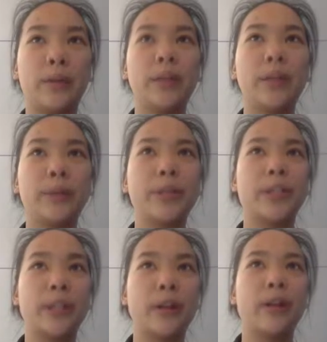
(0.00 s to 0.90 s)
really
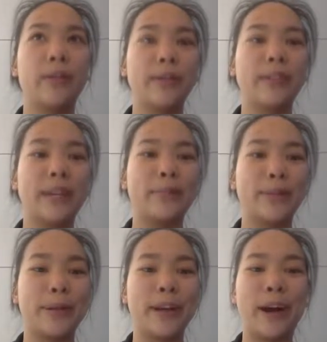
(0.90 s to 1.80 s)
appreciate all of those times where I